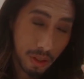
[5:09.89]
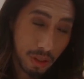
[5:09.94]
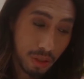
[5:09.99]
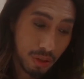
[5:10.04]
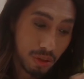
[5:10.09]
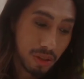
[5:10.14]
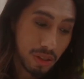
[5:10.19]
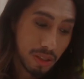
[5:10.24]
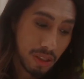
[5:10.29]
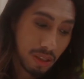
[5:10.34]
You
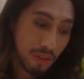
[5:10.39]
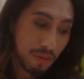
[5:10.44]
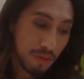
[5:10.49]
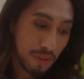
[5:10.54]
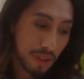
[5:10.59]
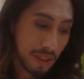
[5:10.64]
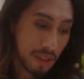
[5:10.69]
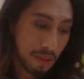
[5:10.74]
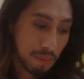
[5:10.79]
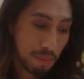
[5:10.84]
still
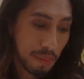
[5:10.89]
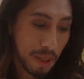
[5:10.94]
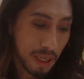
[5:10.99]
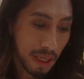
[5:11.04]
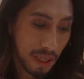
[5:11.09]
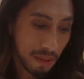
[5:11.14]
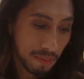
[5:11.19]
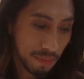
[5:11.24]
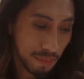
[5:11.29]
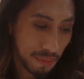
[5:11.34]
feel the
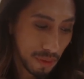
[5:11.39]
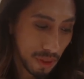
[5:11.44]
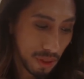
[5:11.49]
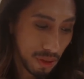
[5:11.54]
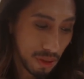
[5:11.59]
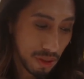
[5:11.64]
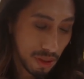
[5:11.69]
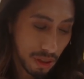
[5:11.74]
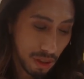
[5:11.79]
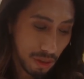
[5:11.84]
pain,
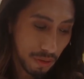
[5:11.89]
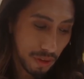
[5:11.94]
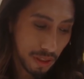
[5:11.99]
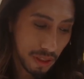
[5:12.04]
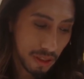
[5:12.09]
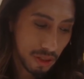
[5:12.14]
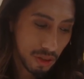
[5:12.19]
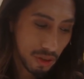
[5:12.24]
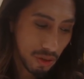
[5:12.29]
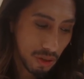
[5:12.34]
you still feel
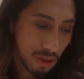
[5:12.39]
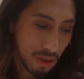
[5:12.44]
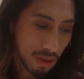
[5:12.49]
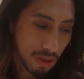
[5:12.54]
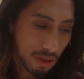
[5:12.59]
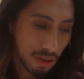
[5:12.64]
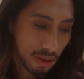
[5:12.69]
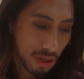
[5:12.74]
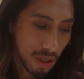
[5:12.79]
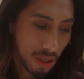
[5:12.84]
the
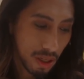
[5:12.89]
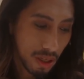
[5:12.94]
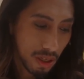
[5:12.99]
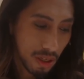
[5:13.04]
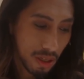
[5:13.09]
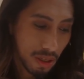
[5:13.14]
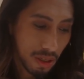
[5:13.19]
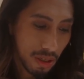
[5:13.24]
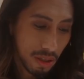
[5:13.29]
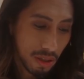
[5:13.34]
struggle,
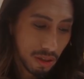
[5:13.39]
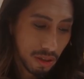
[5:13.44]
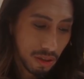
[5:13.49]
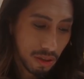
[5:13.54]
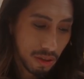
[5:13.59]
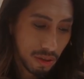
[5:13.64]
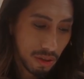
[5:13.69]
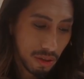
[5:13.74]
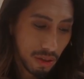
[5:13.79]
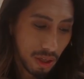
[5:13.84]

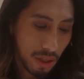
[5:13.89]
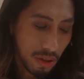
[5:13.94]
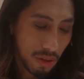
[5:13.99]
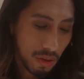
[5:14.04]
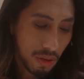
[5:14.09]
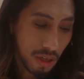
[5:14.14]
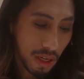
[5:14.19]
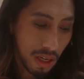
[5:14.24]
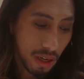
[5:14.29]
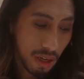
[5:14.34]
and you
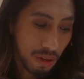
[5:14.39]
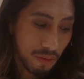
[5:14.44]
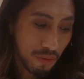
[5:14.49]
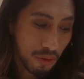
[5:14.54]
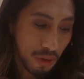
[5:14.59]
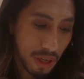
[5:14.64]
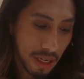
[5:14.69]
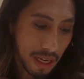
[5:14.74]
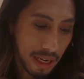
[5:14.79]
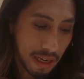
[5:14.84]
cannot
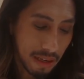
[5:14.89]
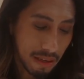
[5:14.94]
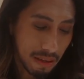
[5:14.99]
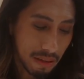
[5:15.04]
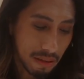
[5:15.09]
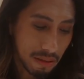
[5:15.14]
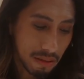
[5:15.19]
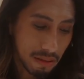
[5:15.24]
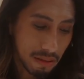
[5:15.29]
forget it.